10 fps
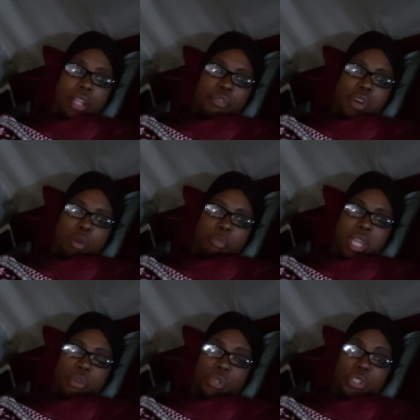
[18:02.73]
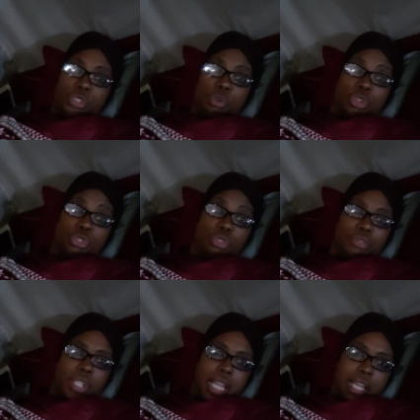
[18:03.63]
out of our marriage or
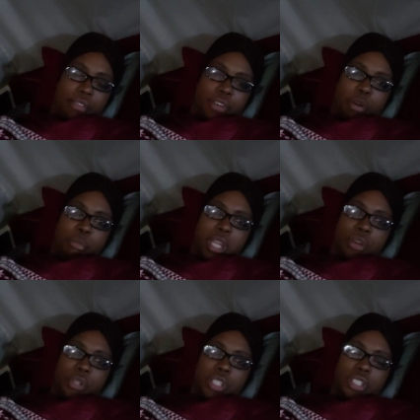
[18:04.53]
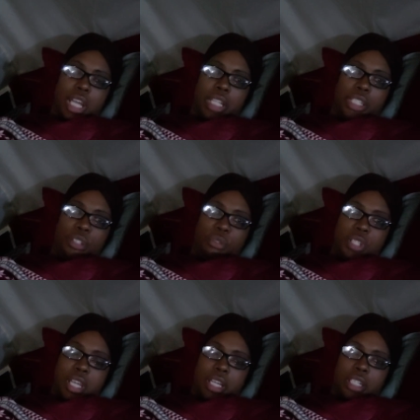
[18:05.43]
driven out of our marriage.
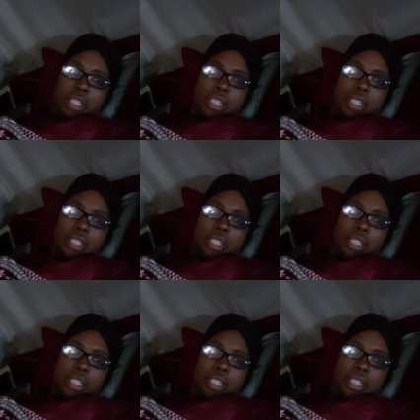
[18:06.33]
Hallelujah.